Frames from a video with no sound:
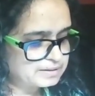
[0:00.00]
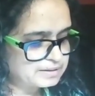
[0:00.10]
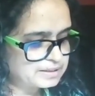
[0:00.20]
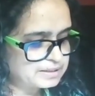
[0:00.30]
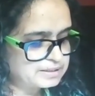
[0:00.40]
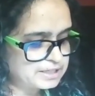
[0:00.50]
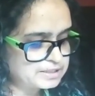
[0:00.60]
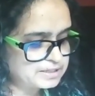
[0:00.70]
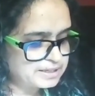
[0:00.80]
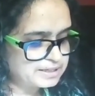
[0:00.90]
In
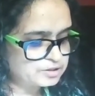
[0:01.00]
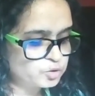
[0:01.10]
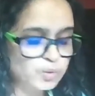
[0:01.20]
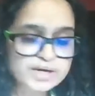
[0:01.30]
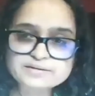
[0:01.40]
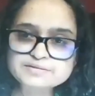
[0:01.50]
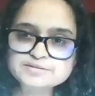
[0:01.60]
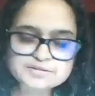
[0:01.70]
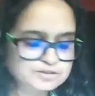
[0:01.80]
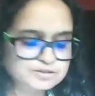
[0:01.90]
India and the
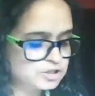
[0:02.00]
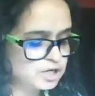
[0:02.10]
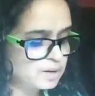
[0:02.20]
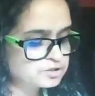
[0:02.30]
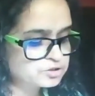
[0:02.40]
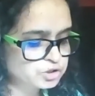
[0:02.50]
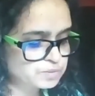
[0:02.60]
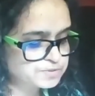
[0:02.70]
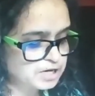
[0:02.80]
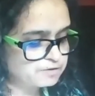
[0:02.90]
US, dominant
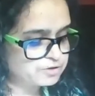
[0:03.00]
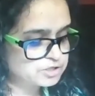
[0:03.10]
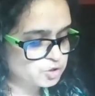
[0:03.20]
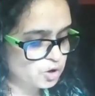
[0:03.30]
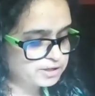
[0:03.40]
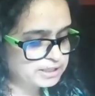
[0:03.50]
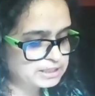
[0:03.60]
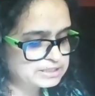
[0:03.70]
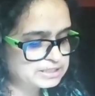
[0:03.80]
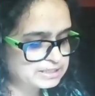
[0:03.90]
groups have
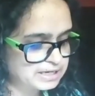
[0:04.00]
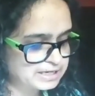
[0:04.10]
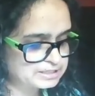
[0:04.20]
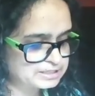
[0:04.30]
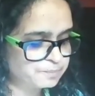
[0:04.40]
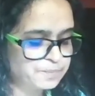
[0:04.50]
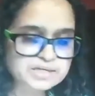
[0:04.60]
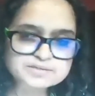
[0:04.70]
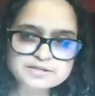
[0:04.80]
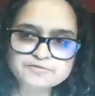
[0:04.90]
historically denied
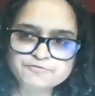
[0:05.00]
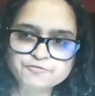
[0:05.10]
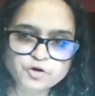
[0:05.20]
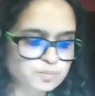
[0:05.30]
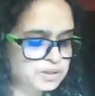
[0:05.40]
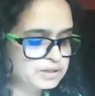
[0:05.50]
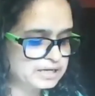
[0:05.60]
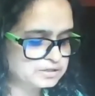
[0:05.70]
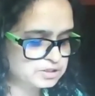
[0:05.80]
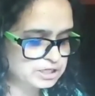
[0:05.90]
basic formal
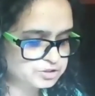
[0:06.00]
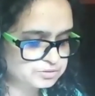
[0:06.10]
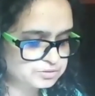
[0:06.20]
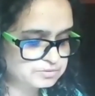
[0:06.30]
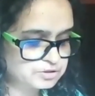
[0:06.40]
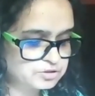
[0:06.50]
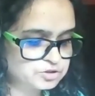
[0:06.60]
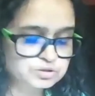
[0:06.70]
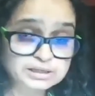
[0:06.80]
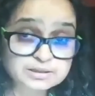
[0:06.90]
education to
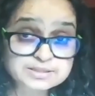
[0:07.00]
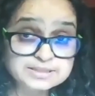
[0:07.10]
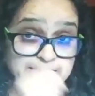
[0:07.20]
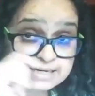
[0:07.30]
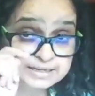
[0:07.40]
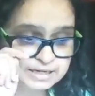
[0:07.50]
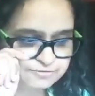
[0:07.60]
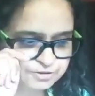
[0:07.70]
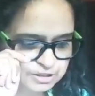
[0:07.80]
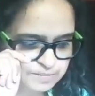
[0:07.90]
Dalits and
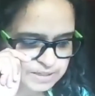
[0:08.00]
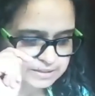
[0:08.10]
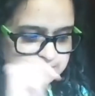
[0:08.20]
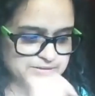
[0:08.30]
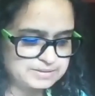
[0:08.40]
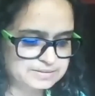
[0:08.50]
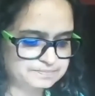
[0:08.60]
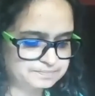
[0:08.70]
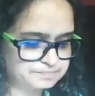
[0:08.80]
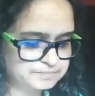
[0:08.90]
African Americans,
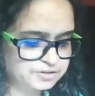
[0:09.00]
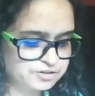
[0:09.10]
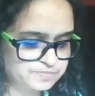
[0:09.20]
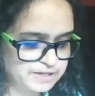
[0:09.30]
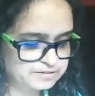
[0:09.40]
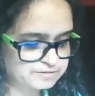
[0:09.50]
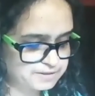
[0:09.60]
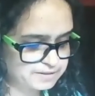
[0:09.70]
respectively.